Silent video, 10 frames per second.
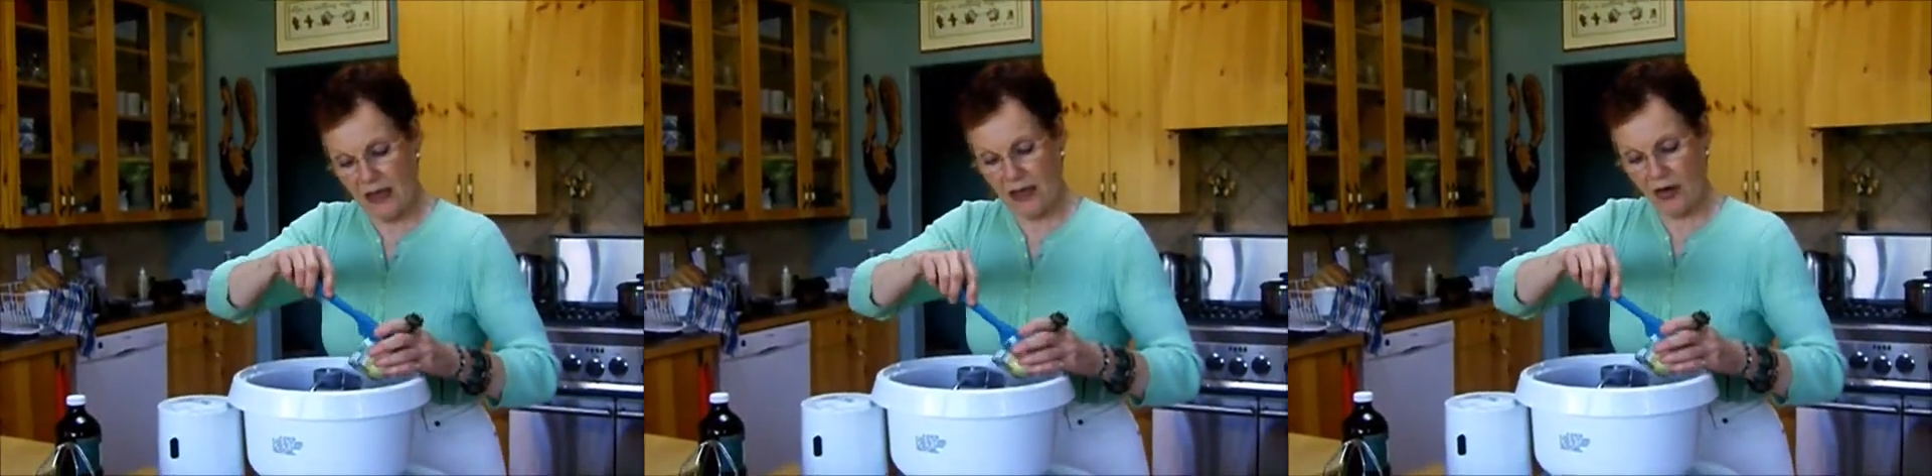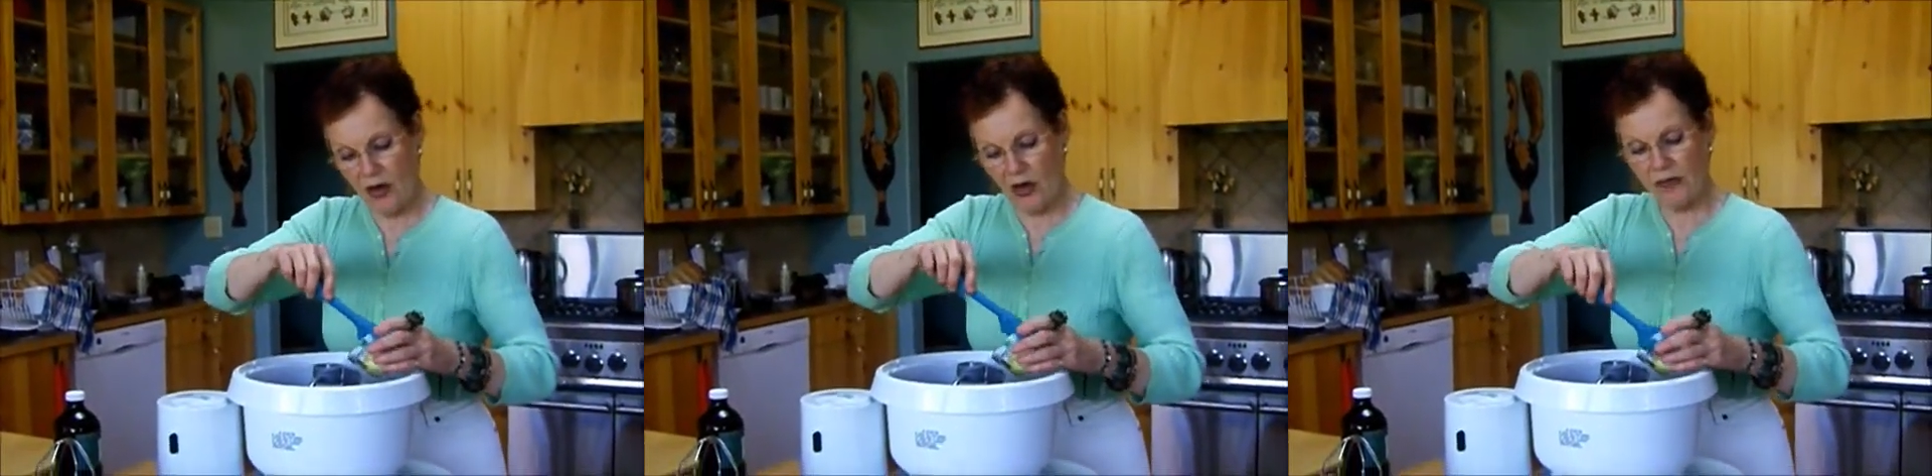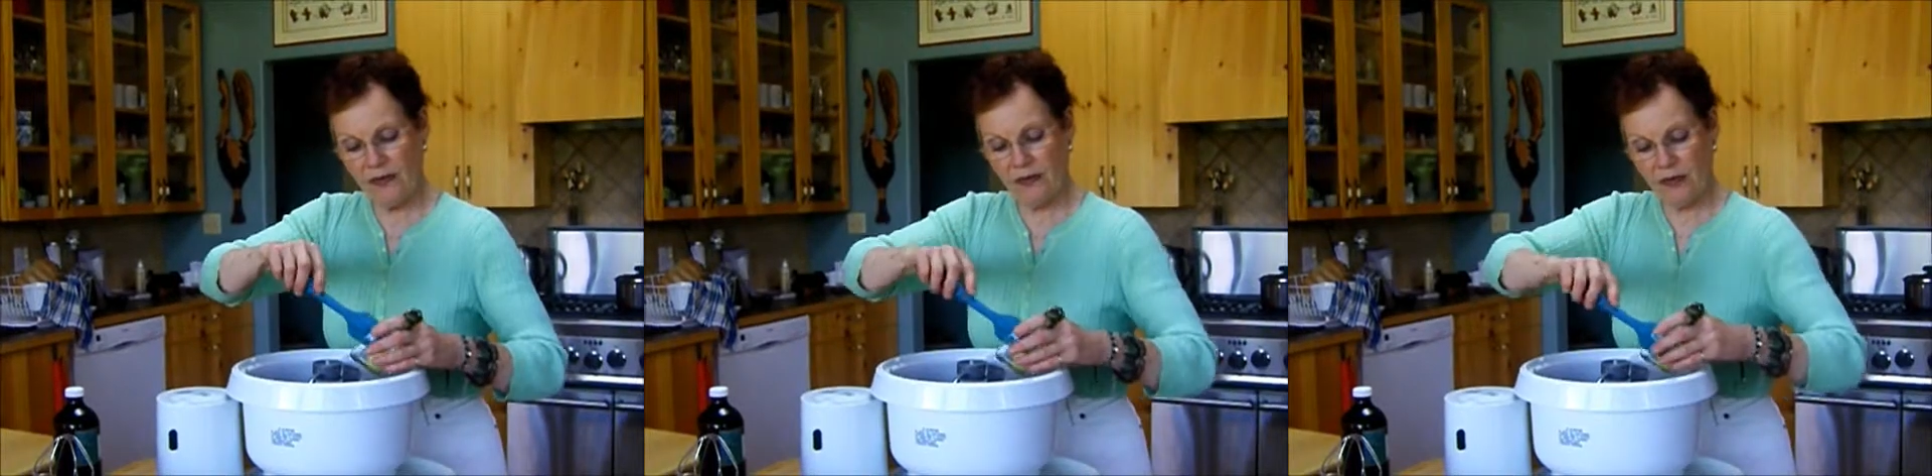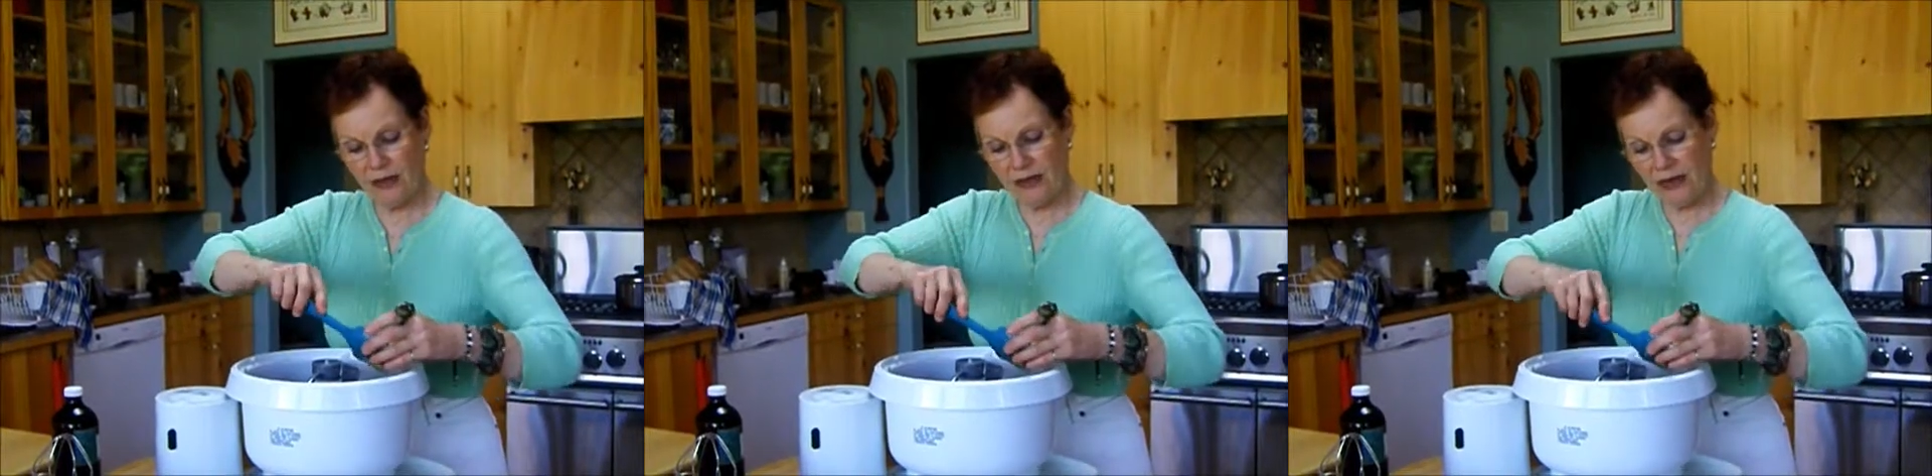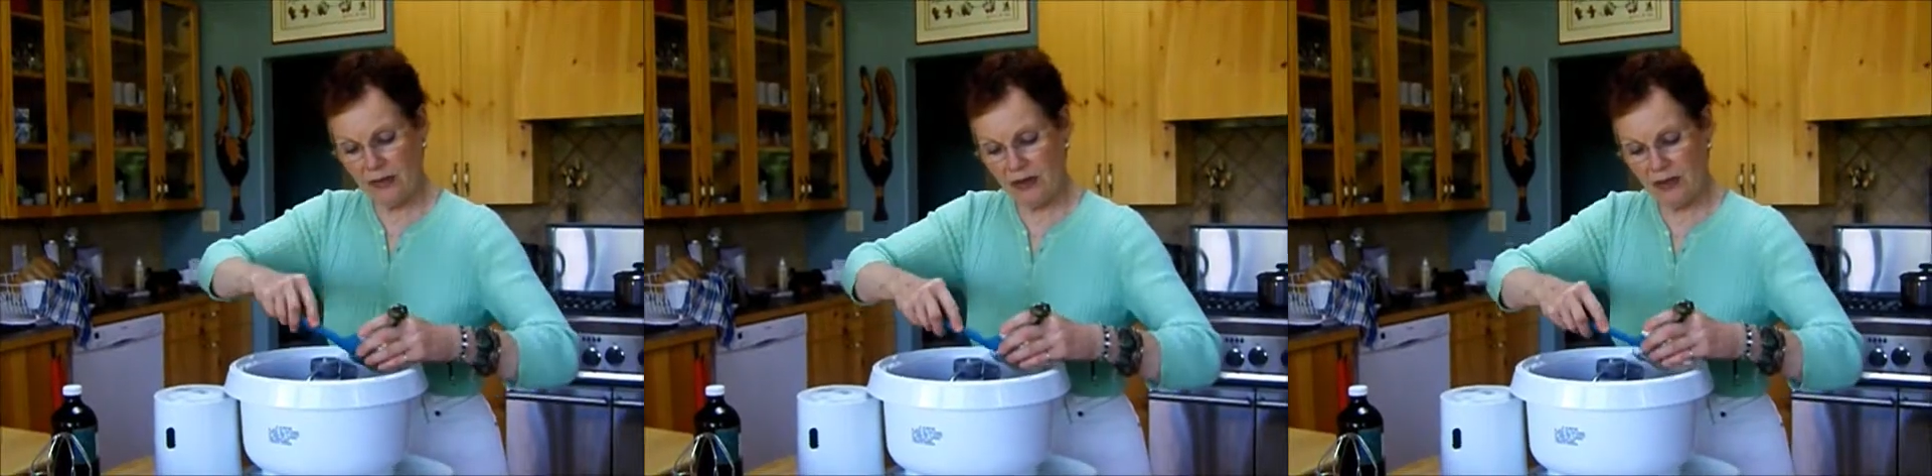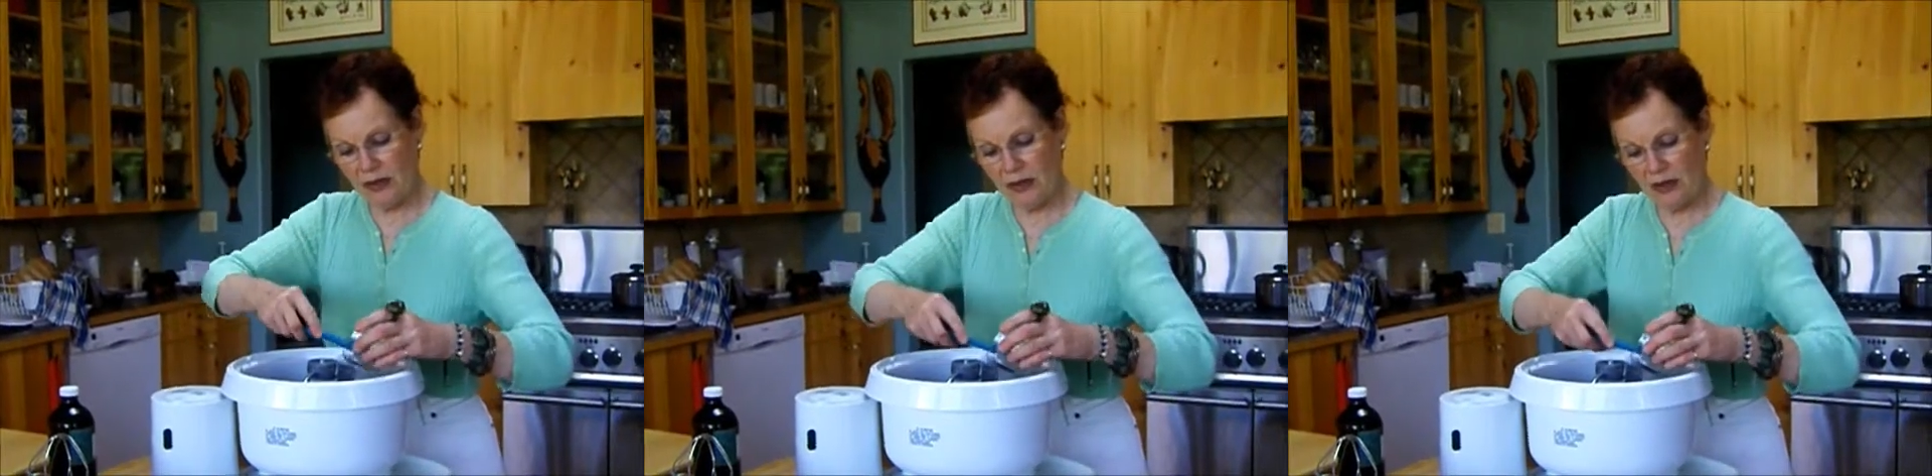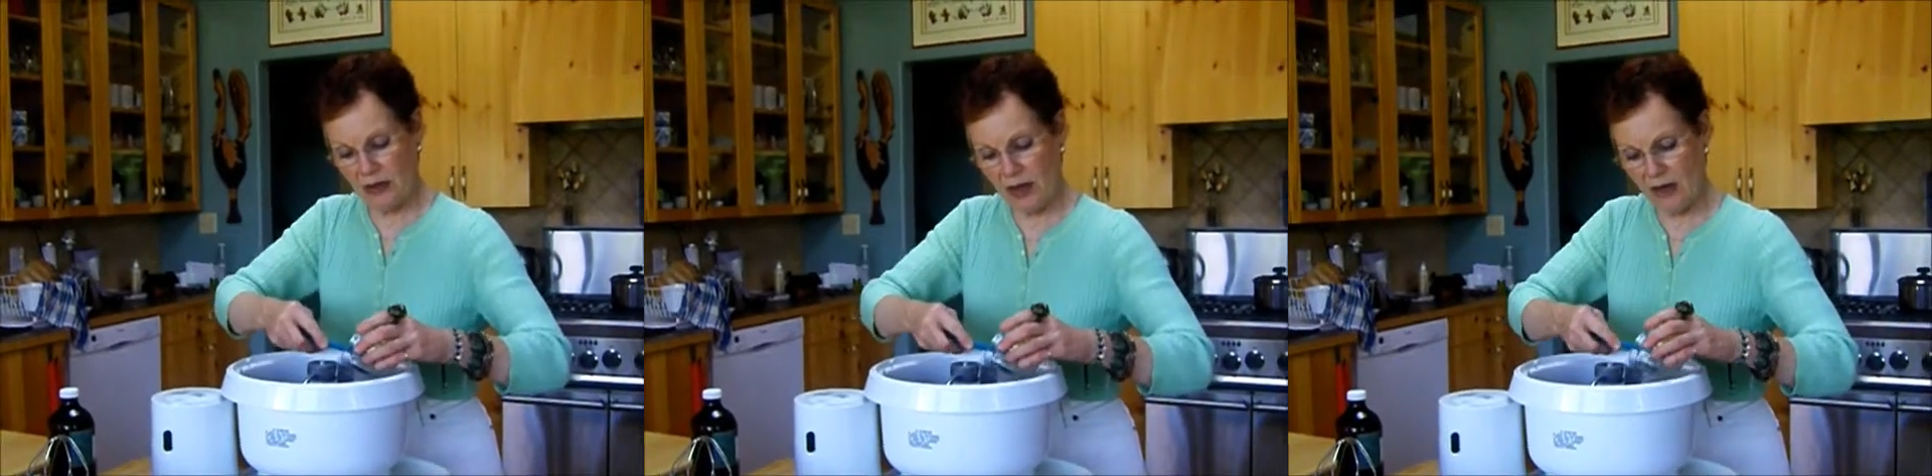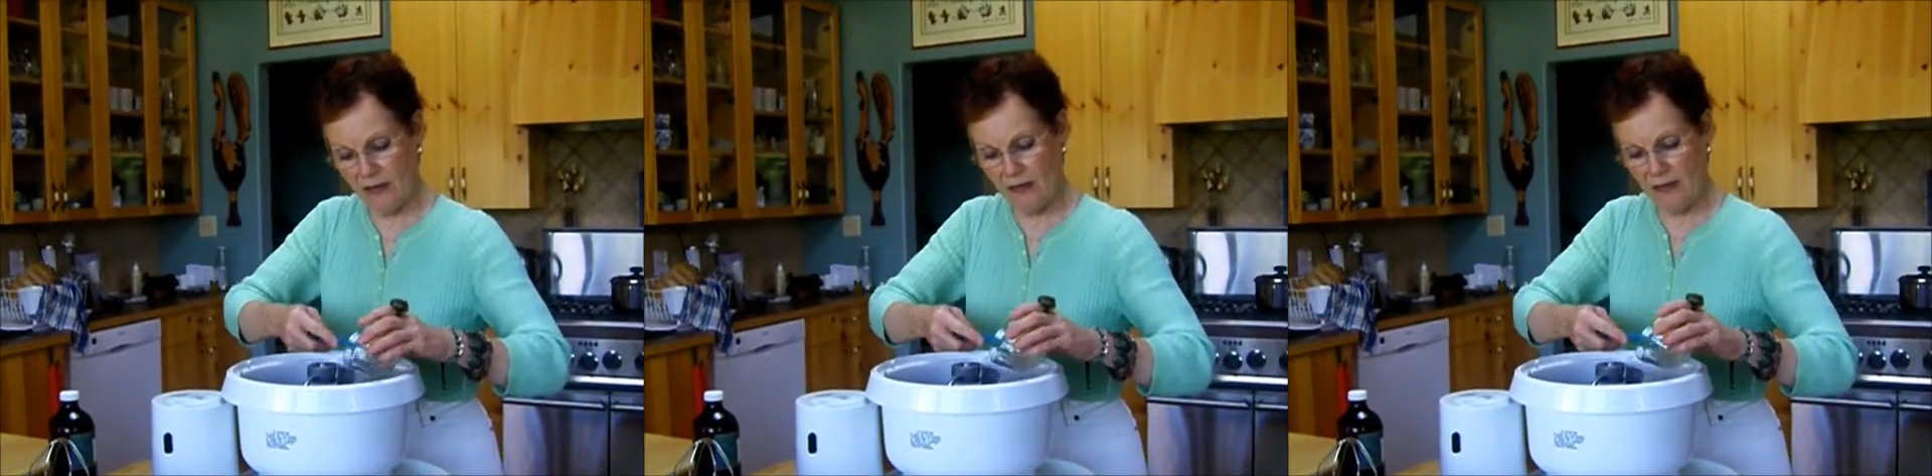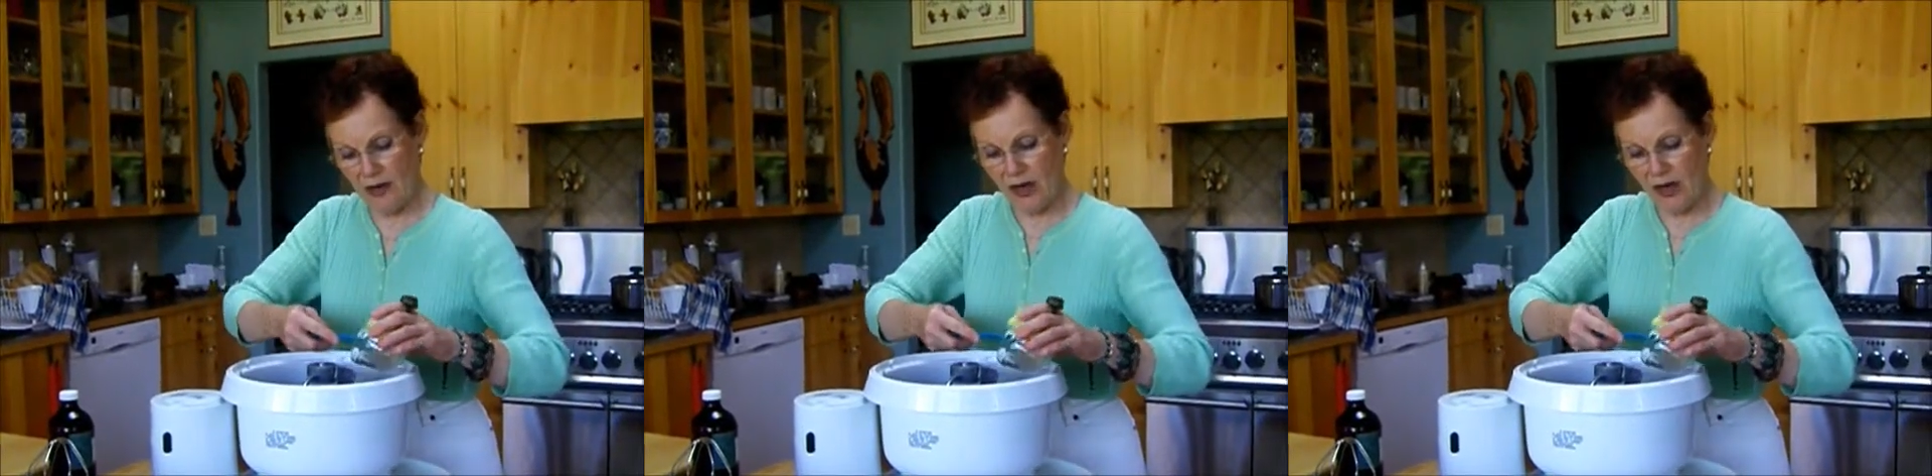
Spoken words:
It calls for 3 tablespoons of